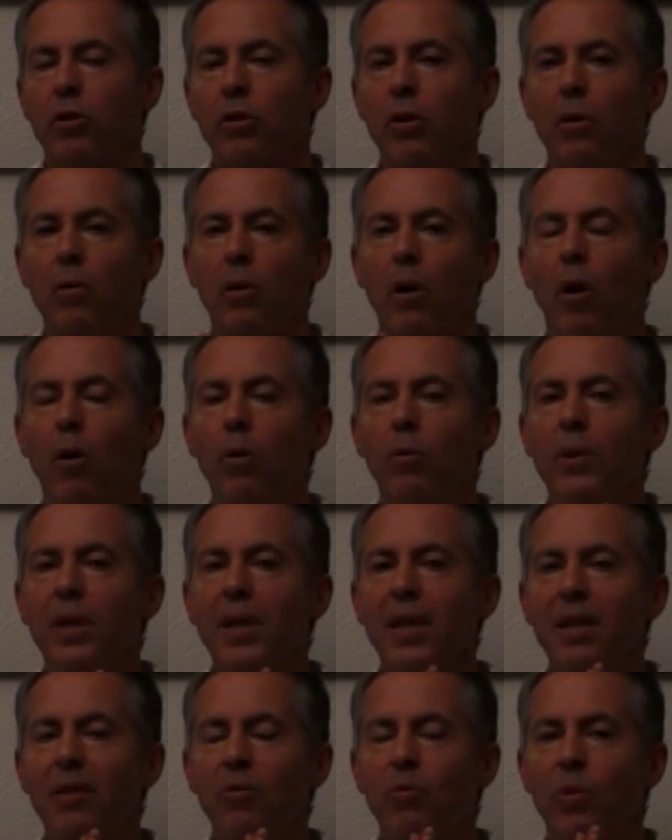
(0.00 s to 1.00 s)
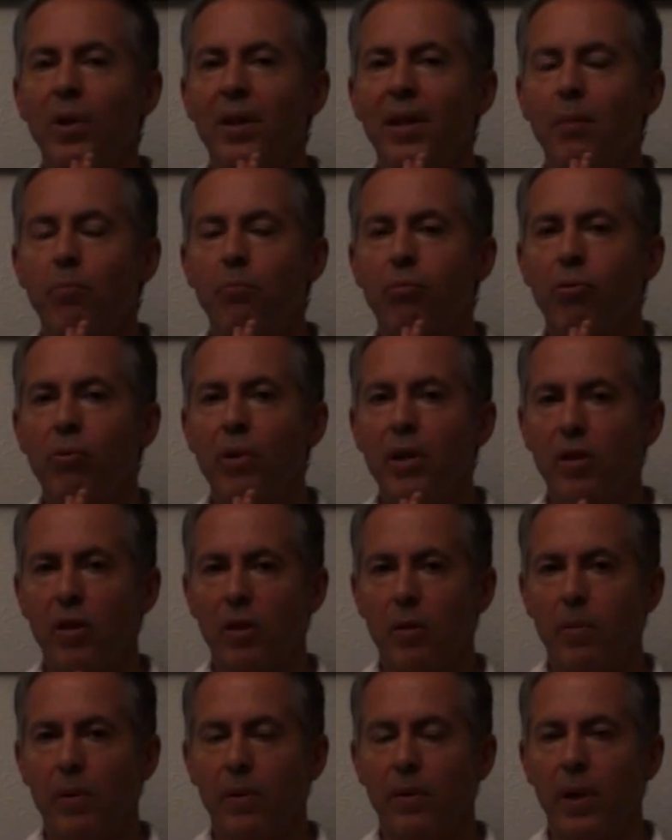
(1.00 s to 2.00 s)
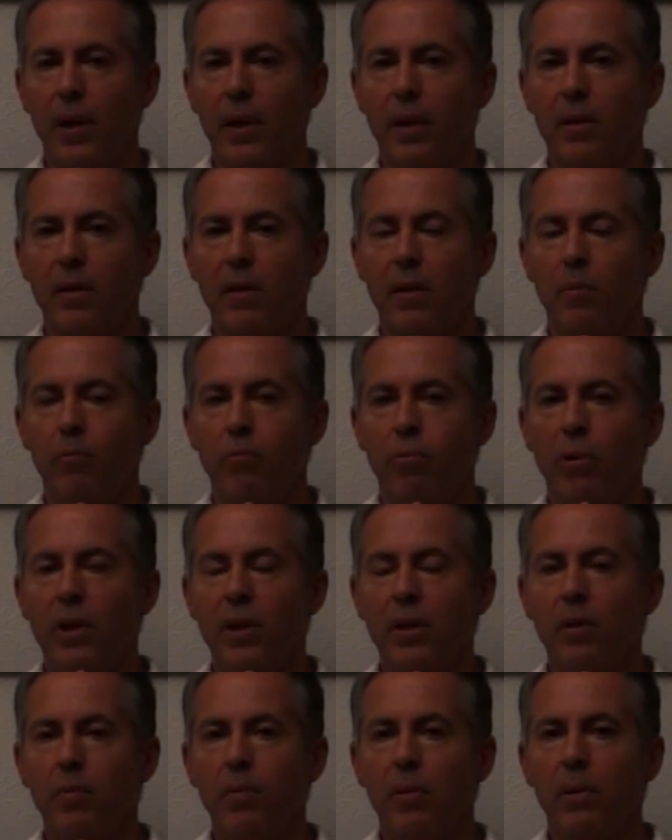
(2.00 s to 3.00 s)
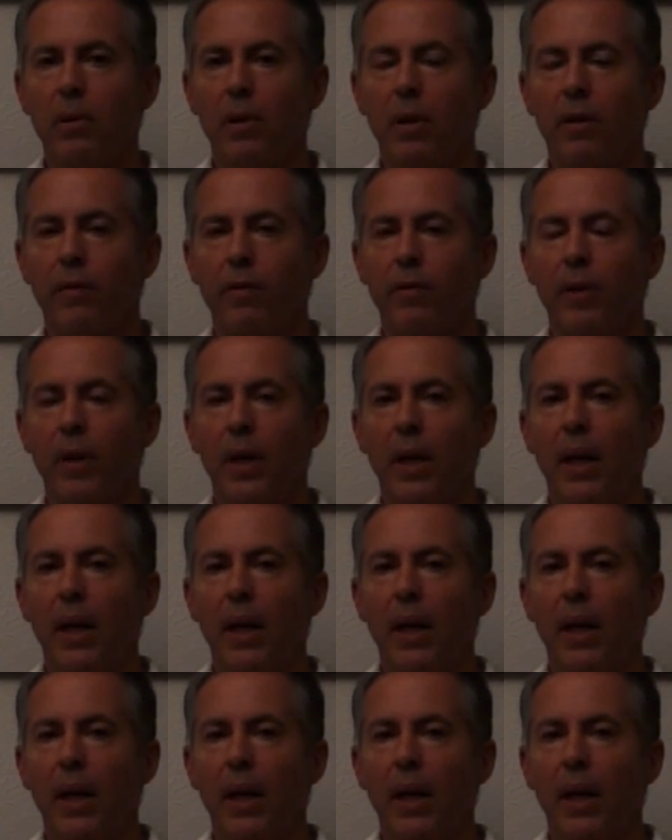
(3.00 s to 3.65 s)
Go only with the principal things, the principle of